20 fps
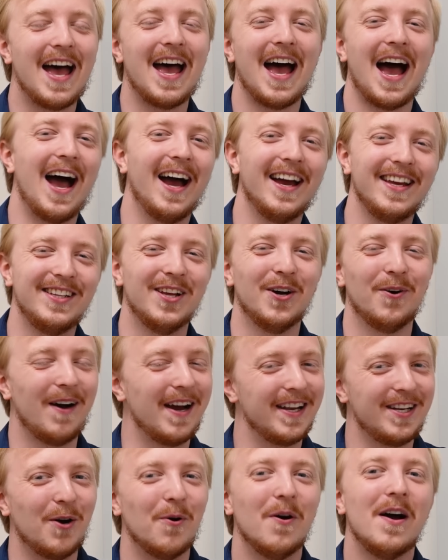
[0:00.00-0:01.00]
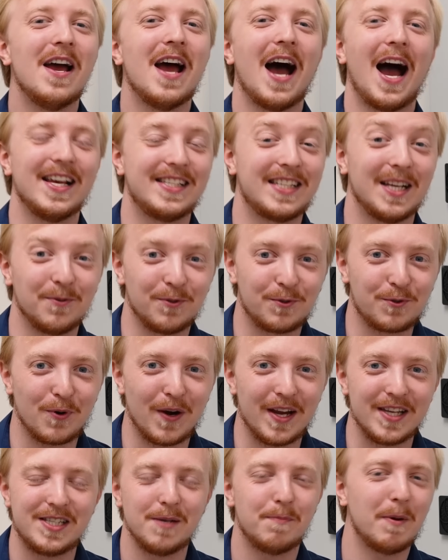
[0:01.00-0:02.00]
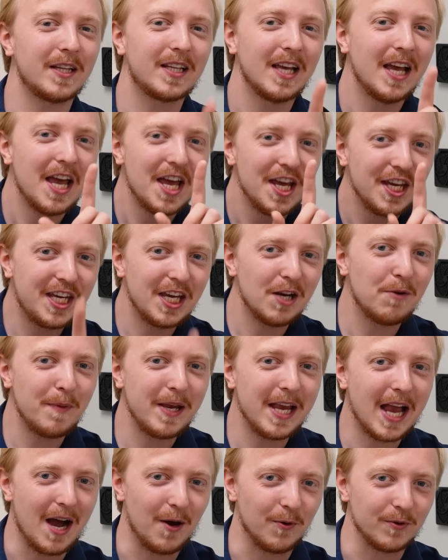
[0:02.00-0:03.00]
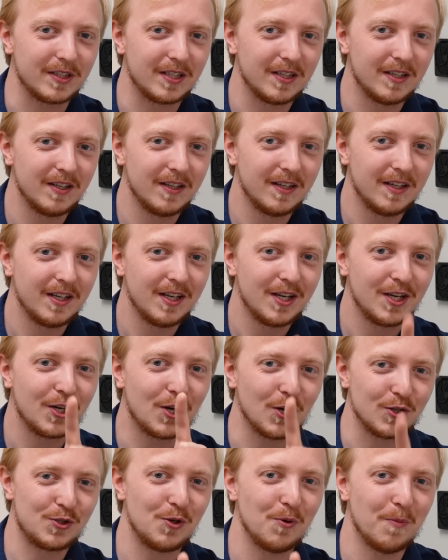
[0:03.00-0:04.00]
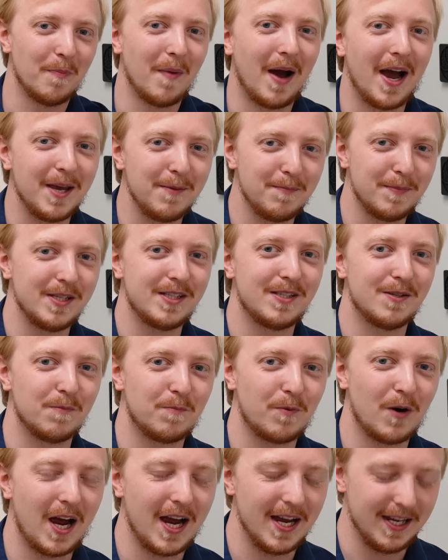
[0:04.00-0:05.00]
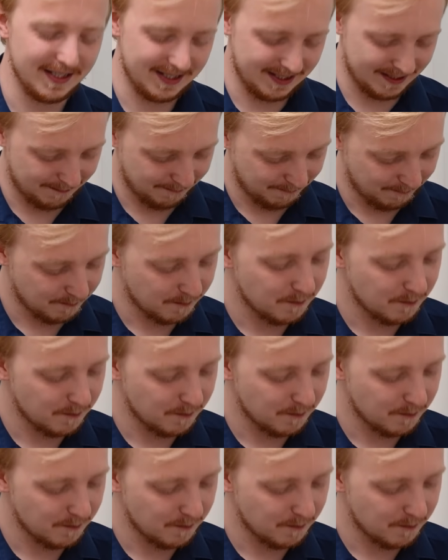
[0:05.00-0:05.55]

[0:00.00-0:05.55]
I know, I know, I sound crazy, but hear me out, because you might be surprised.